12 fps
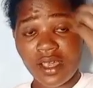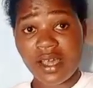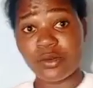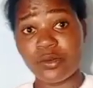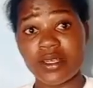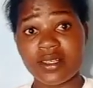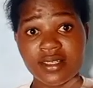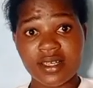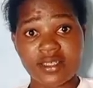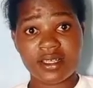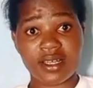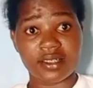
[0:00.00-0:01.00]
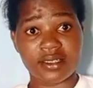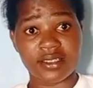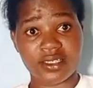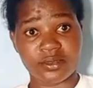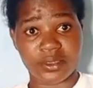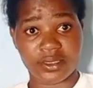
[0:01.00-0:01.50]
And when he sat at the
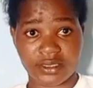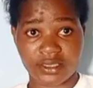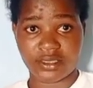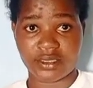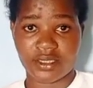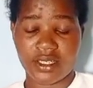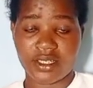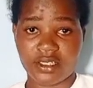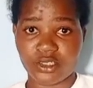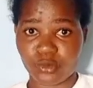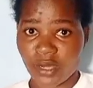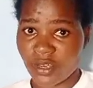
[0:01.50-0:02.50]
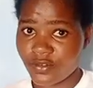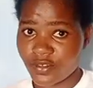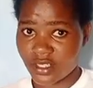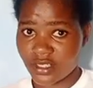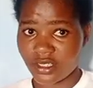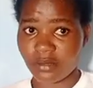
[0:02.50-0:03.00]
judgment seat, his wife
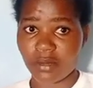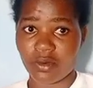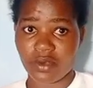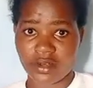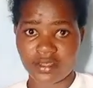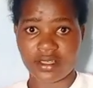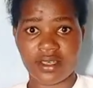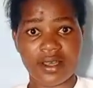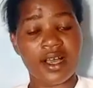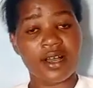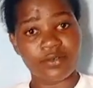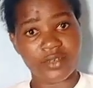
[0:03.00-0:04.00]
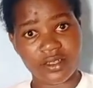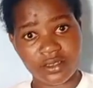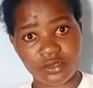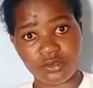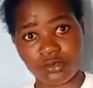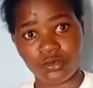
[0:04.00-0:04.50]
sent him a word saying, have
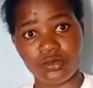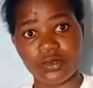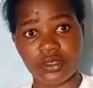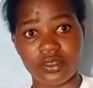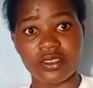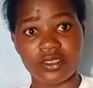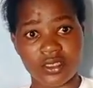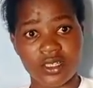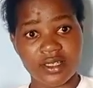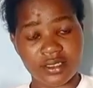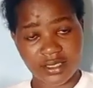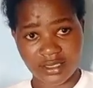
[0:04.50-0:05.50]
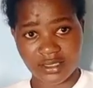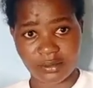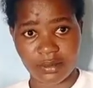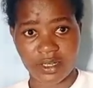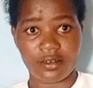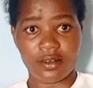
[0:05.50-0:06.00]
nothing to do with this just
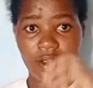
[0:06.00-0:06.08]
man.